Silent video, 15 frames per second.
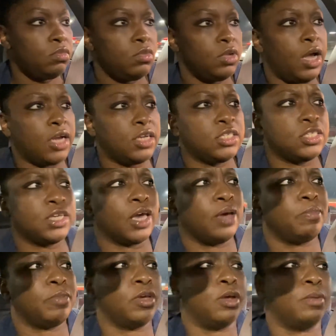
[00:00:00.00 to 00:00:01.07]
I just
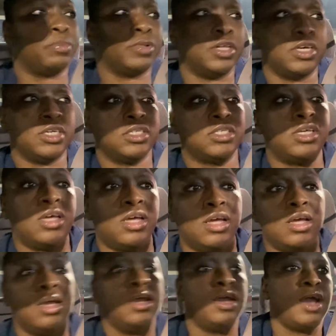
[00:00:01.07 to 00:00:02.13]
kept it. And plus
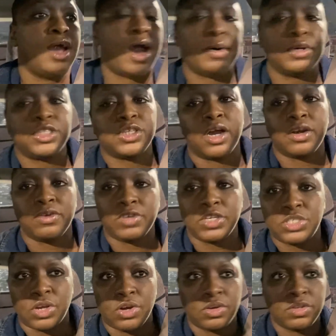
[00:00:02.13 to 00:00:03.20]
I was trying to
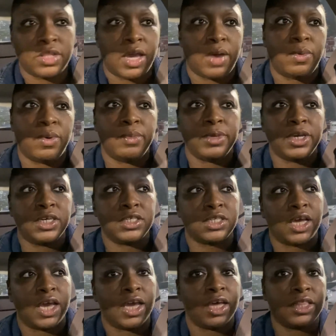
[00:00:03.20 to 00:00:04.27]
return that one because
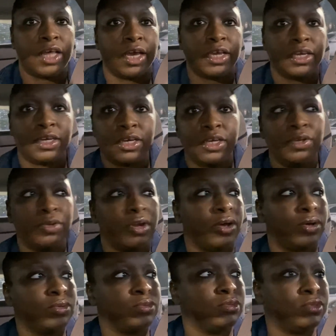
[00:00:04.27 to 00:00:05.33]
it had, like, you
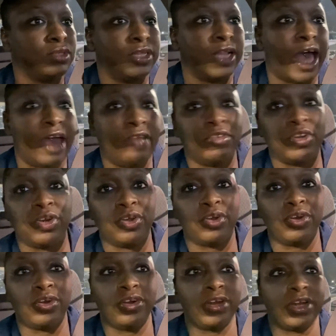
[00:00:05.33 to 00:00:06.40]
know,
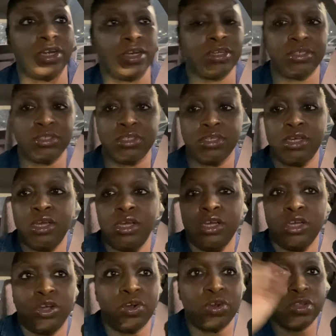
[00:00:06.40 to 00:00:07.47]
lavender
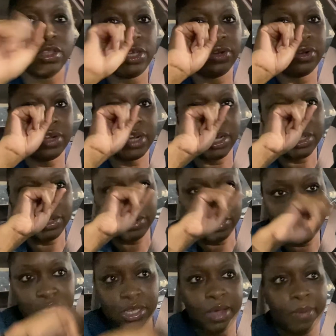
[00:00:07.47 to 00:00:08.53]
and girlier
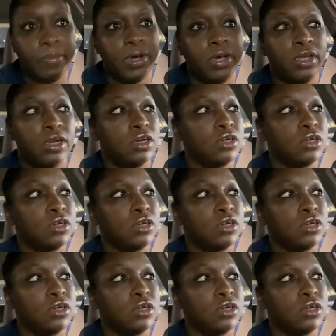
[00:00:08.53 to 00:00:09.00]
colors, but